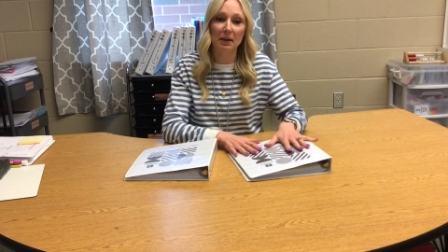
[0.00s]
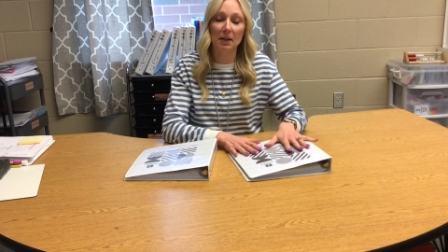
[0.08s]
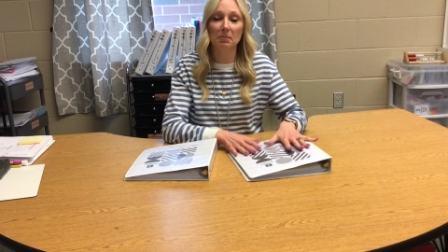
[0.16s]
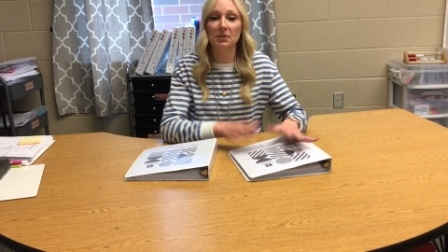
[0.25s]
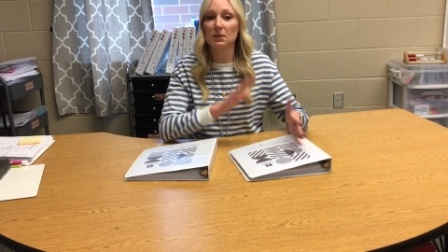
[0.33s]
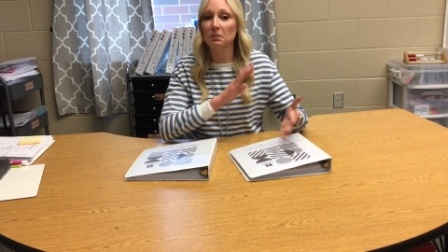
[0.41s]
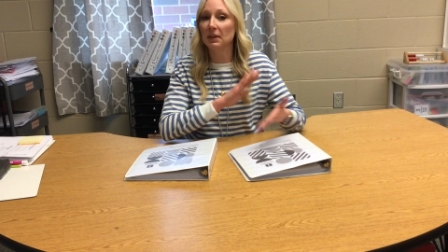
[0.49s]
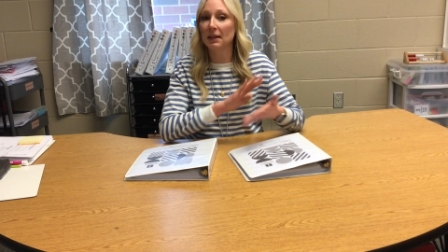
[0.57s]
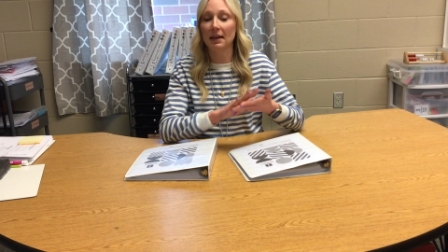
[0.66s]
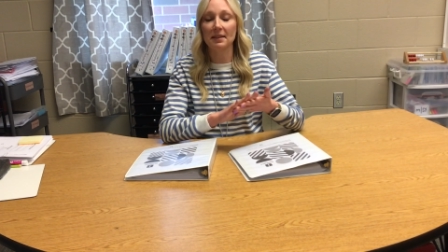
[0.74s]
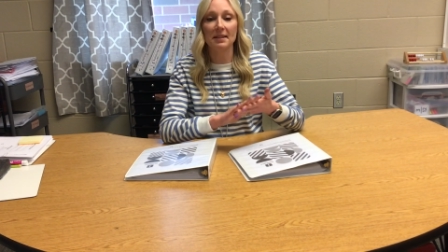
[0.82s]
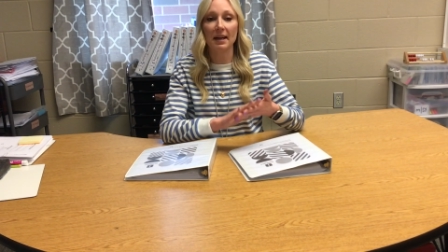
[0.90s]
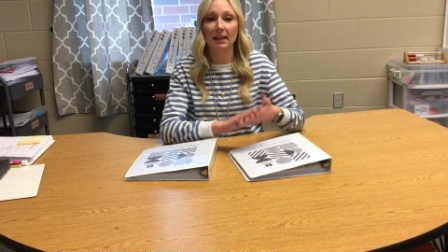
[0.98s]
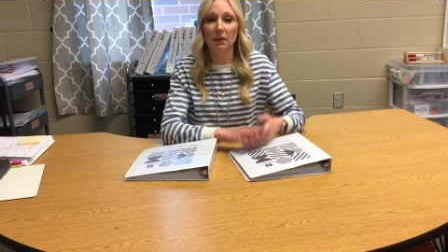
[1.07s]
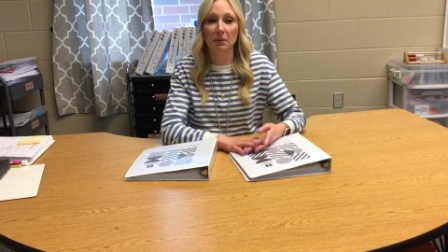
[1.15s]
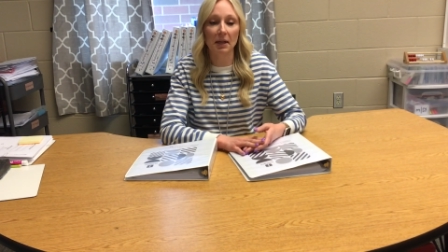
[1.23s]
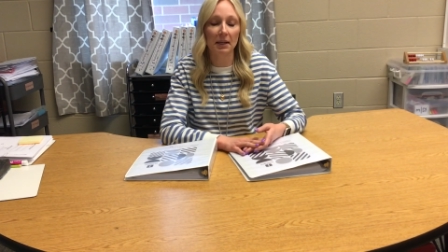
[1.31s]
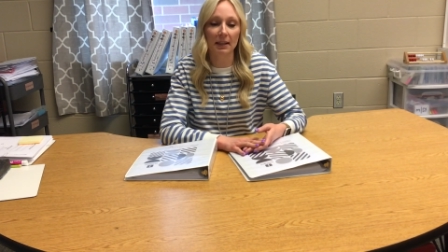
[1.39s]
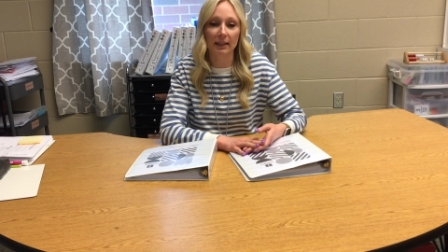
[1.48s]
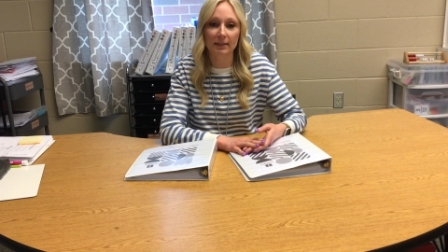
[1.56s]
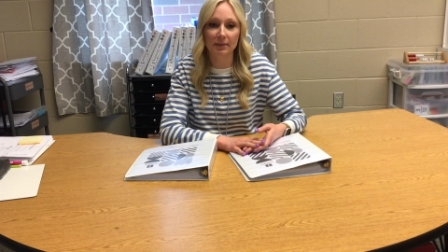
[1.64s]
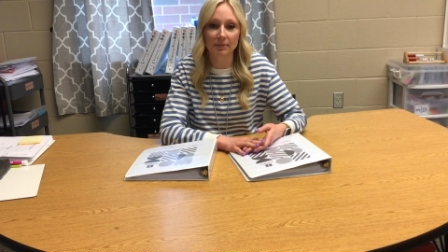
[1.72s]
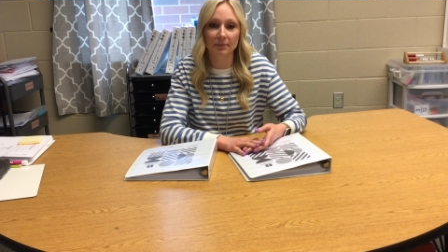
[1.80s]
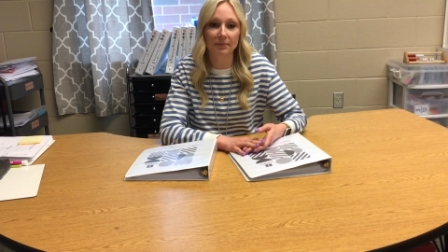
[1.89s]
I'm just bringing exactly what I need
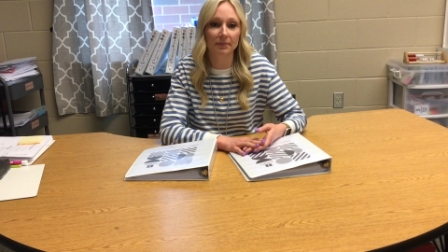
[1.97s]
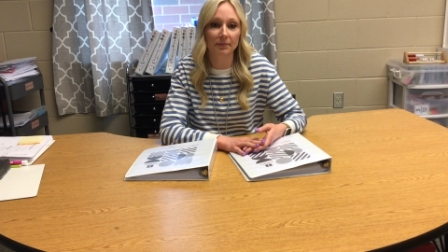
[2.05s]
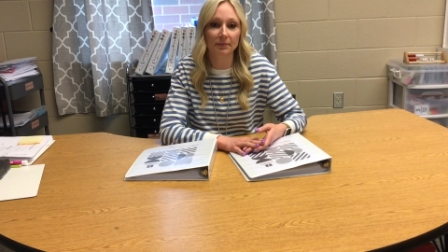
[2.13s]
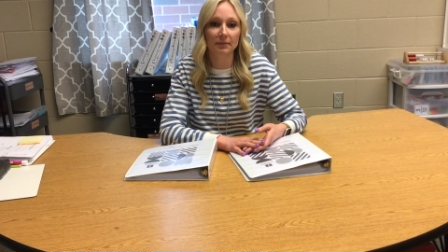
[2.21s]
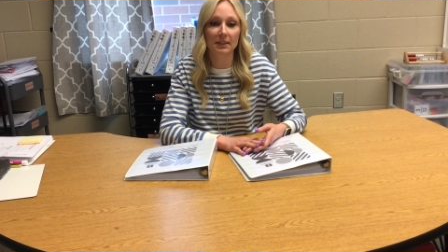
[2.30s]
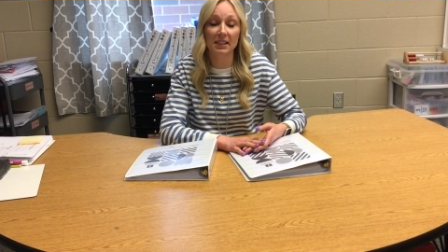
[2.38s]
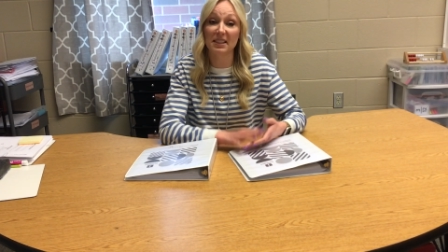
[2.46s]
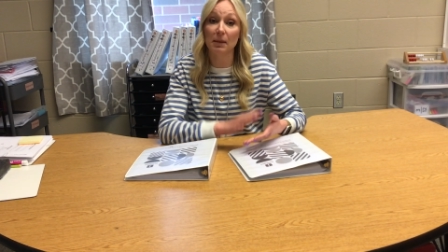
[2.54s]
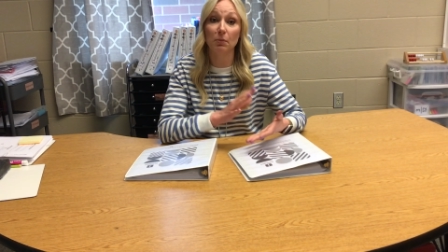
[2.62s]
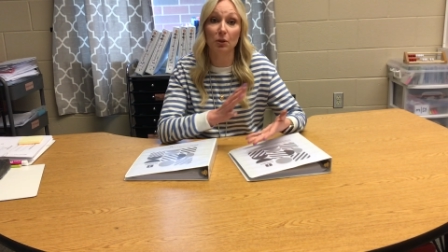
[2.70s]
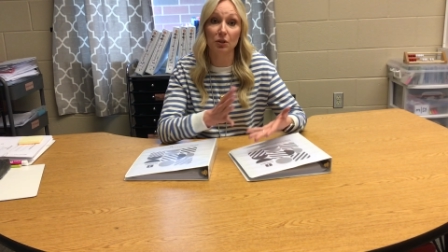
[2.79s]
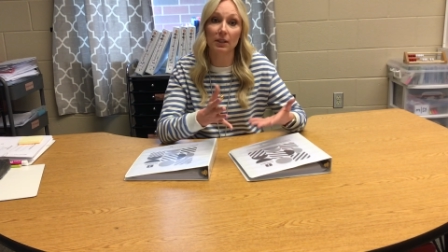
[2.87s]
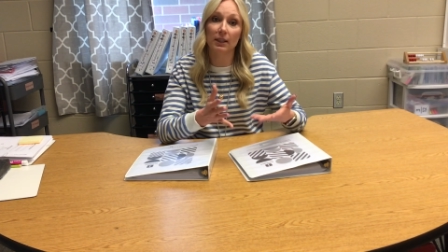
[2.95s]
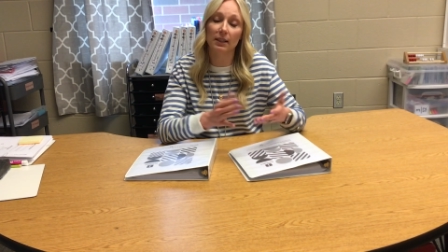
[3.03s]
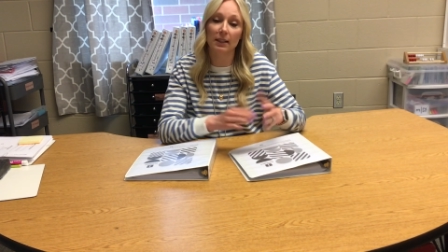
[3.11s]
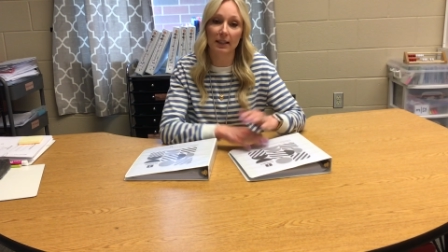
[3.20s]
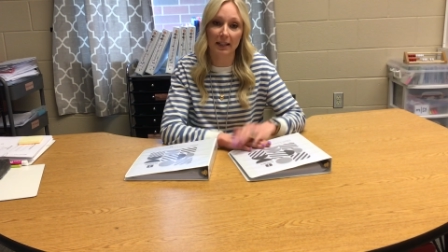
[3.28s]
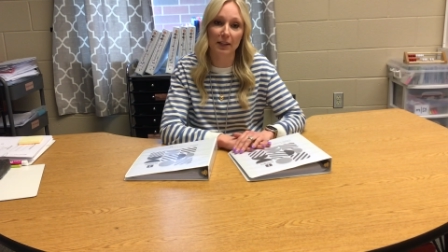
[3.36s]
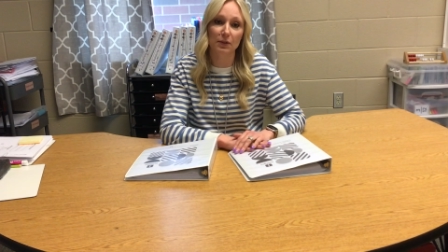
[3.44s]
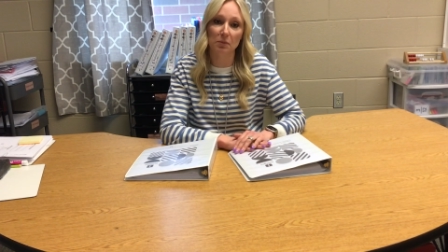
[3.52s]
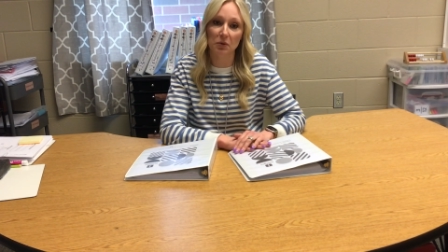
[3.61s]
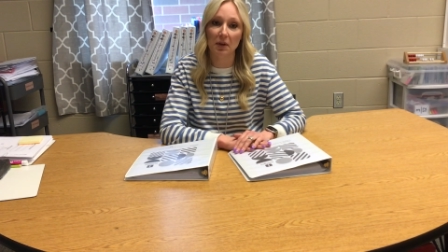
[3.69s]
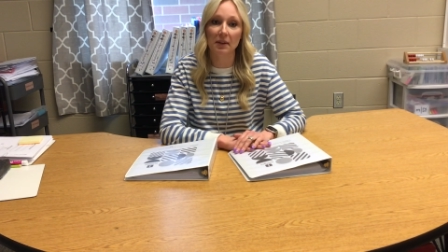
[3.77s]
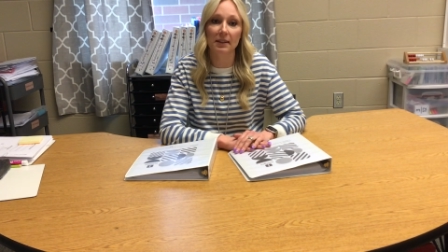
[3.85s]
since I'm pushing into the classroom
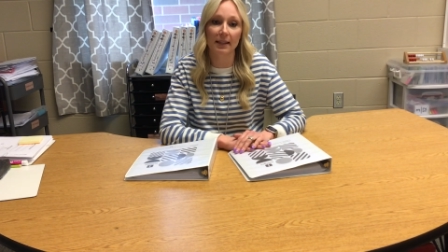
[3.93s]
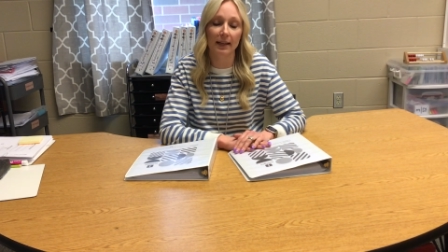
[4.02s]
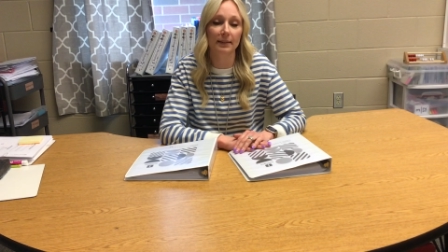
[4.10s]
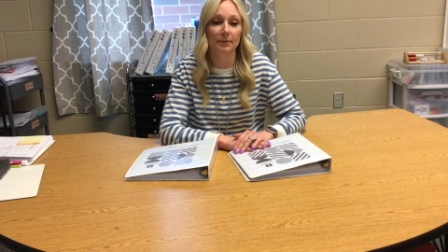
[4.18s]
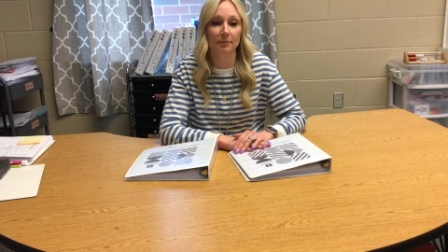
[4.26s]
throughout the day.